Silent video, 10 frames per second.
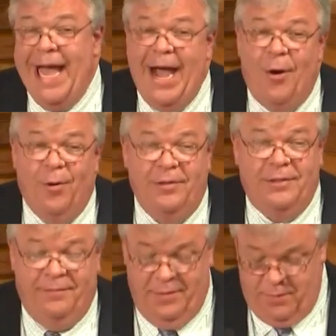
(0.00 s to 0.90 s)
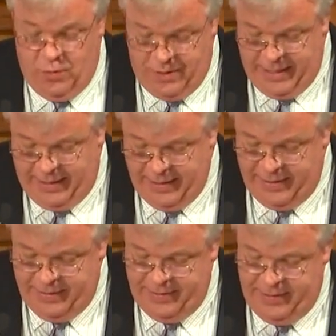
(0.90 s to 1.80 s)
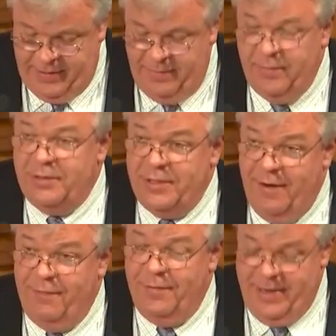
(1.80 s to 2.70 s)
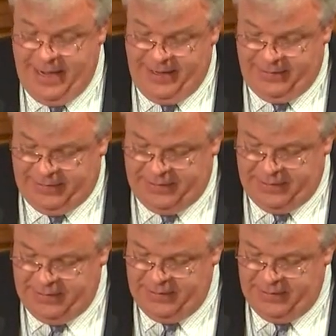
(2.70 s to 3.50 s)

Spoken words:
hours of the morning for several nights